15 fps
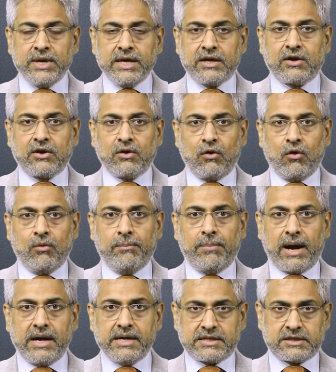weak or
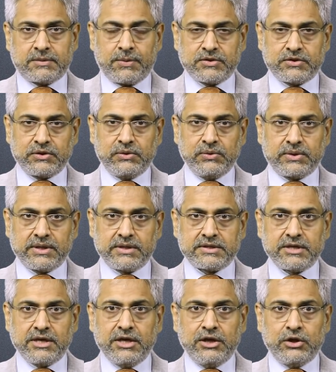biased
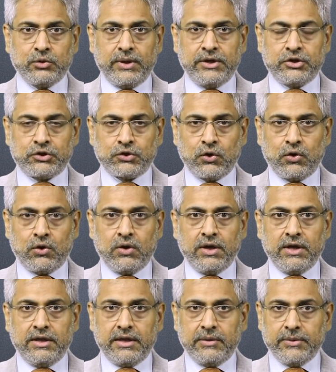prosecutors to ensure
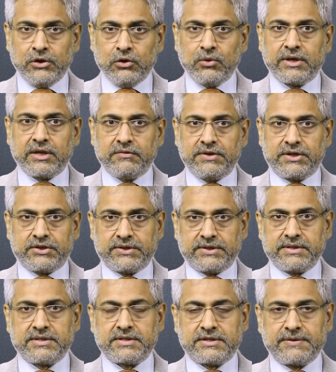there were no
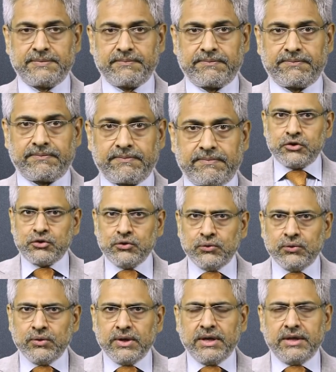convictions.
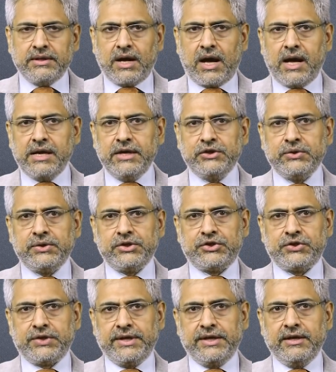True, the higher
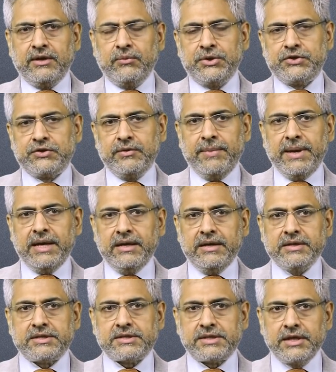judiciary, which
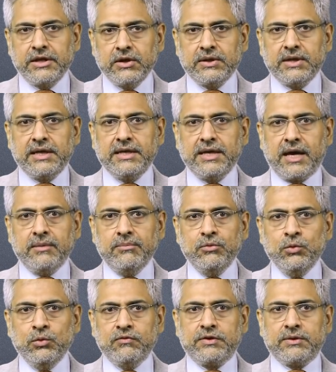remained singularly
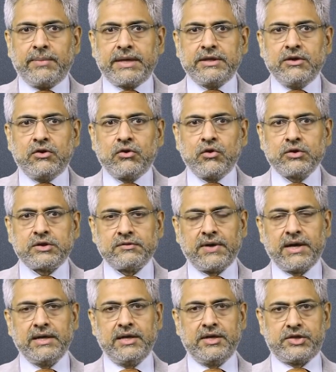unmoved by the gross
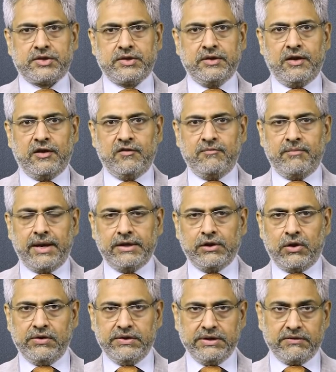violation of
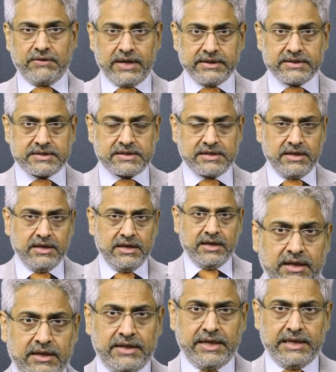minority rights
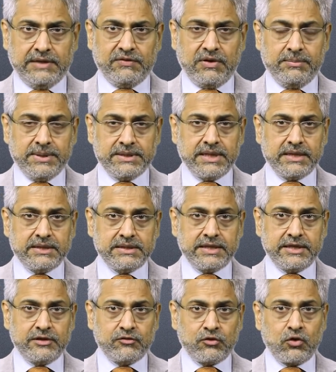that November
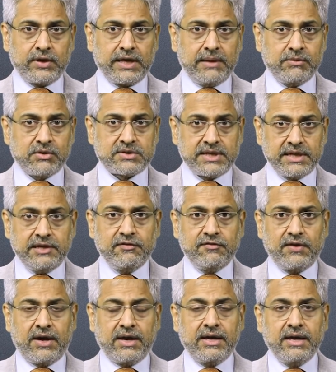1984 came to
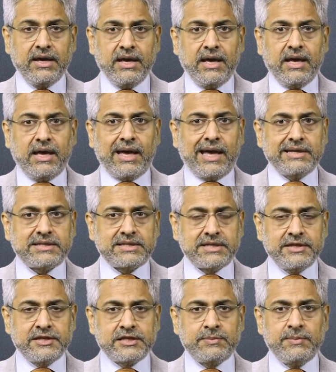signify, has
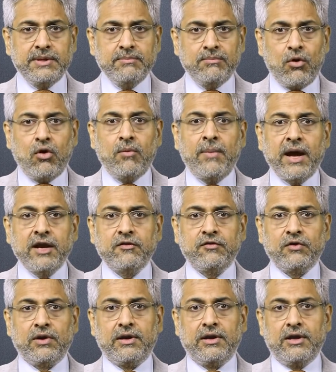since been more
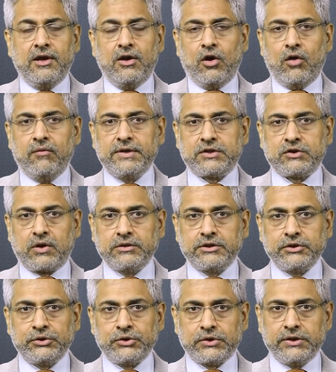mindful of its
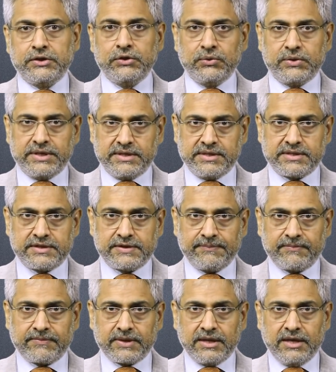constitutional duties.
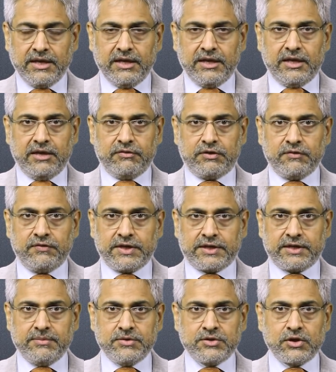If the
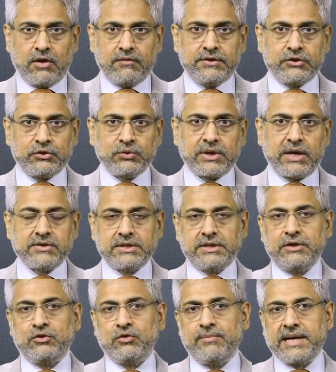victims of the
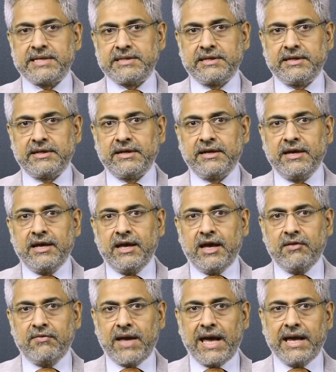2002 massacre
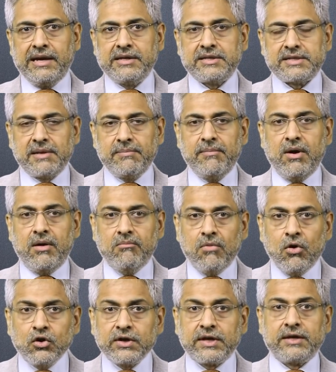have had some
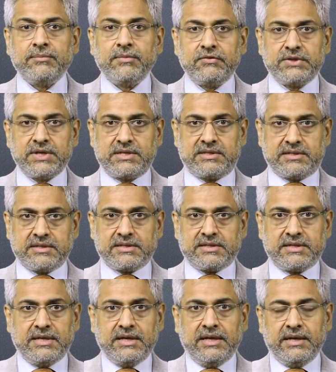modicum of
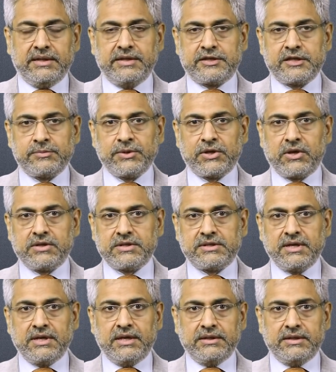justice, this is
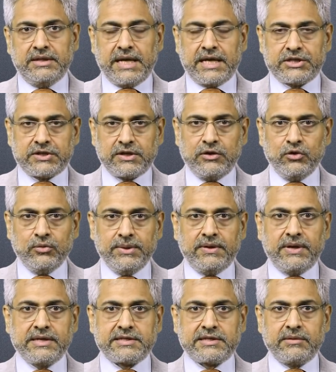because the National Human
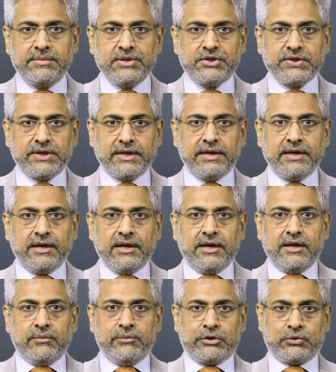Rights Commission,
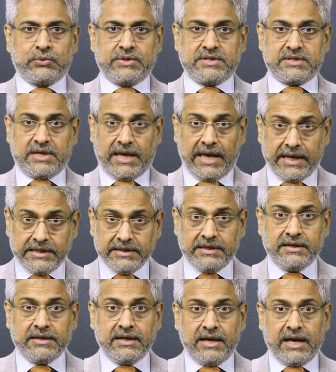which was
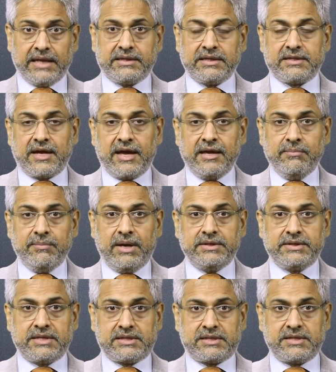headed at the time by
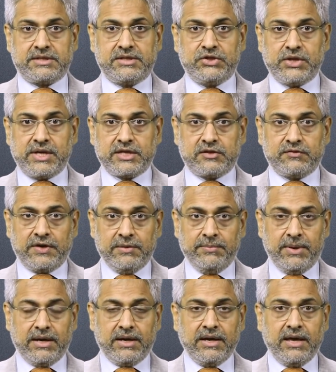Justice J.S.
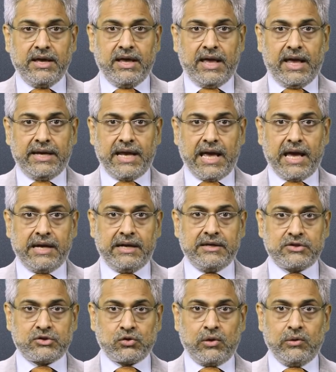Verma and
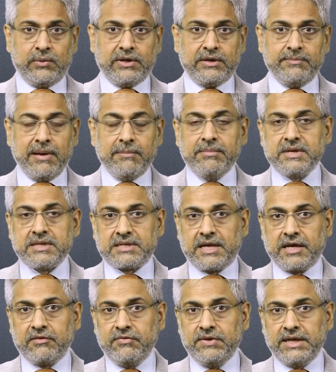had stalwart members
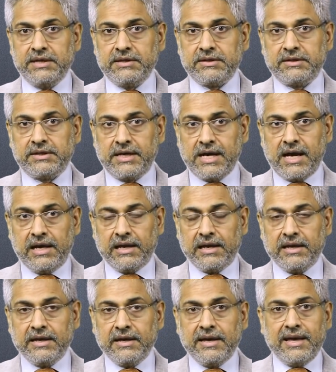like Virendra
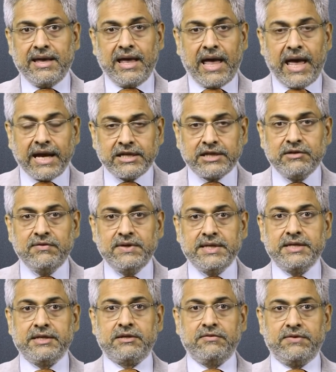Dayal,
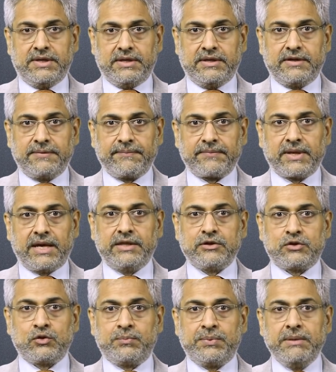actively intervened, and
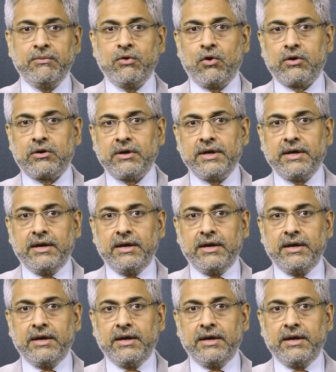the Supreme Court